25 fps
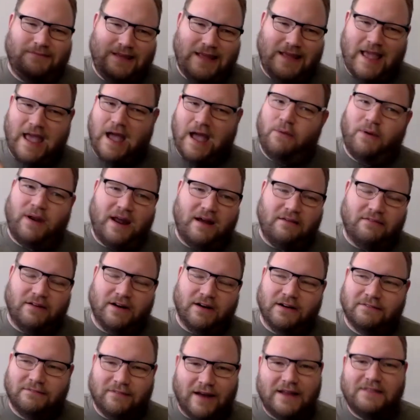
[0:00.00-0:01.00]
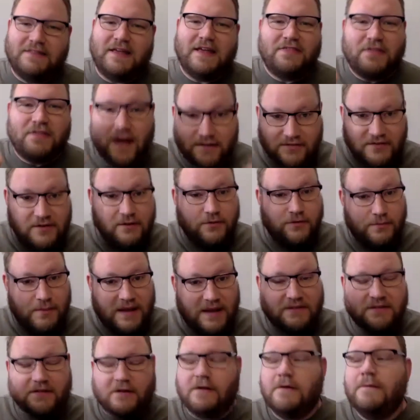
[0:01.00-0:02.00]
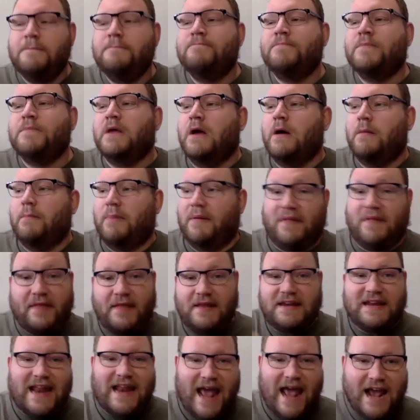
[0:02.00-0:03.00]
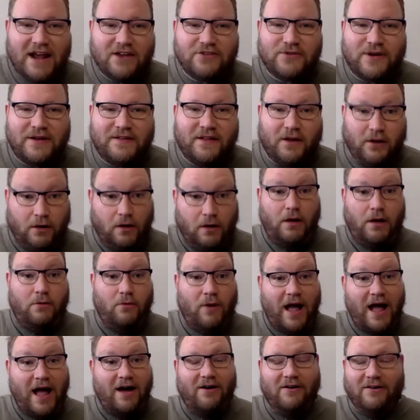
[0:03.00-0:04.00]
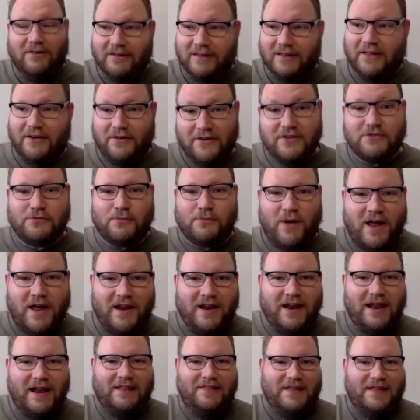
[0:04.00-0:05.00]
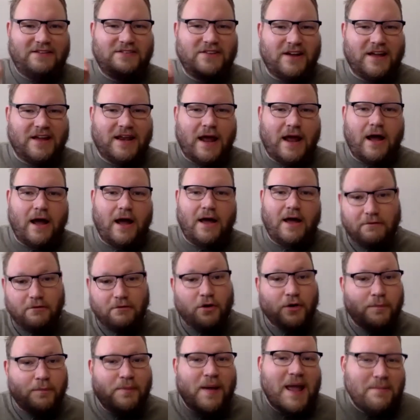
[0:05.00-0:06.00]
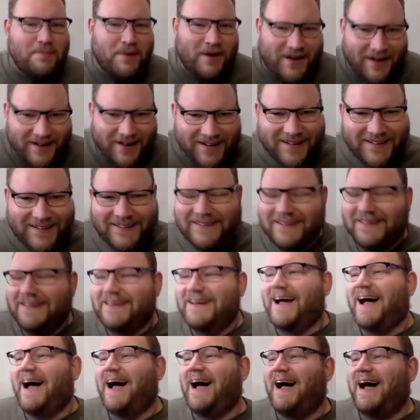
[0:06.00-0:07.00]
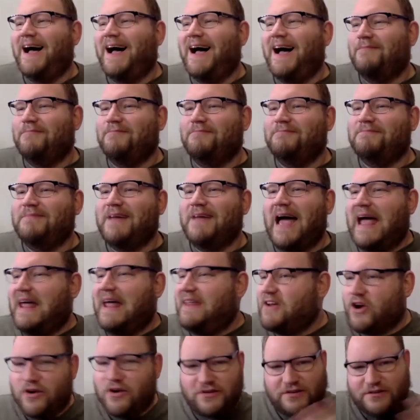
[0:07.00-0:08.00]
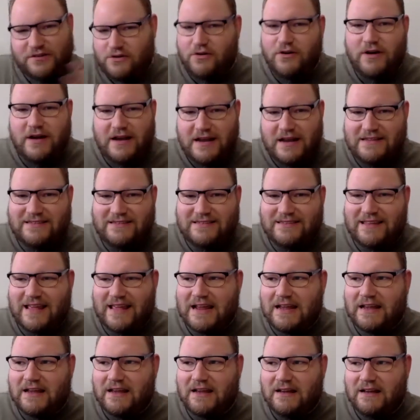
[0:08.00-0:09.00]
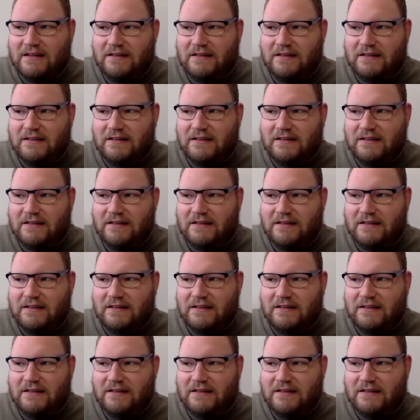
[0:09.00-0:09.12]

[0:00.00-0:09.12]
yeah, whatever, right? They thought she was mental. But then they did an x-ray and they're like, oh, wow, there is one. And they took it out and they wrote a paper. And her story is like